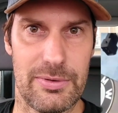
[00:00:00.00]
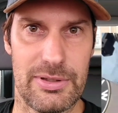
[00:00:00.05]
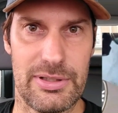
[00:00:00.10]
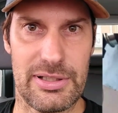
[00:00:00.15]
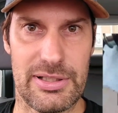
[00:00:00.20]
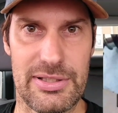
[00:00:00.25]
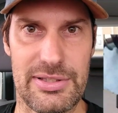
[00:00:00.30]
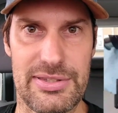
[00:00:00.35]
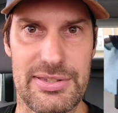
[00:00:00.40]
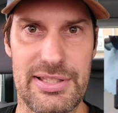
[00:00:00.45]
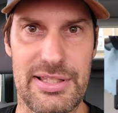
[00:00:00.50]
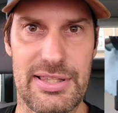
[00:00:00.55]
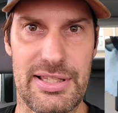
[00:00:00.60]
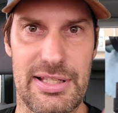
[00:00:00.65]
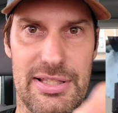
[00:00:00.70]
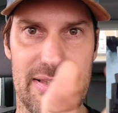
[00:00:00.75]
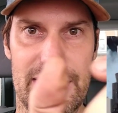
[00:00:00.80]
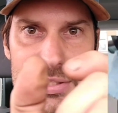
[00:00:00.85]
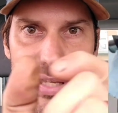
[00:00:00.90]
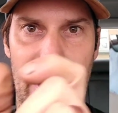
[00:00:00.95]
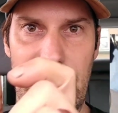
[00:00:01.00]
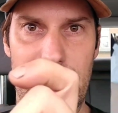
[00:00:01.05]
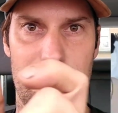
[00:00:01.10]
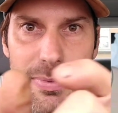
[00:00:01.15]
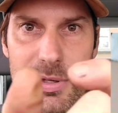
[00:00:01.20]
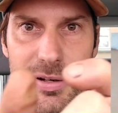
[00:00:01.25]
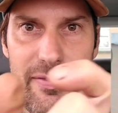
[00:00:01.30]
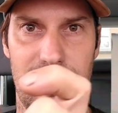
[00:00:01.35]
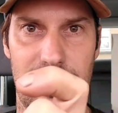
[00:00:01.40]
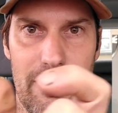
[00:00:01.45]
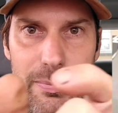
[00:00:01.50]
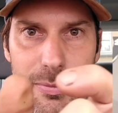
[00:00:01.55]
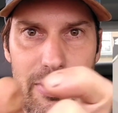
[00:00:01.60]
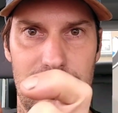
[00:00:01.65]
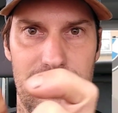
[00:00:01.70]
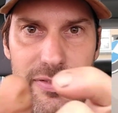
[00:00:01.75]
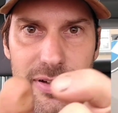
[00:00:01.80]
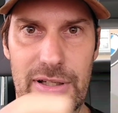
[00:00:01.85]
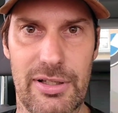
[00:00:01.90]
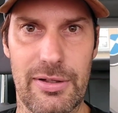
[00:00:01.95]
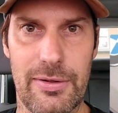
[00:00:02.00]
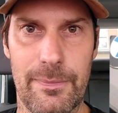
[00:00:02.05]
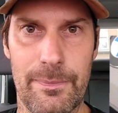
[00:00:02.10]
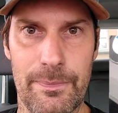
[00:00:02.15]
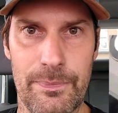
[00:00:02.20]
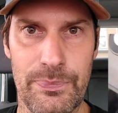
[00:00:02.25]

you can see the inside bit of it moving.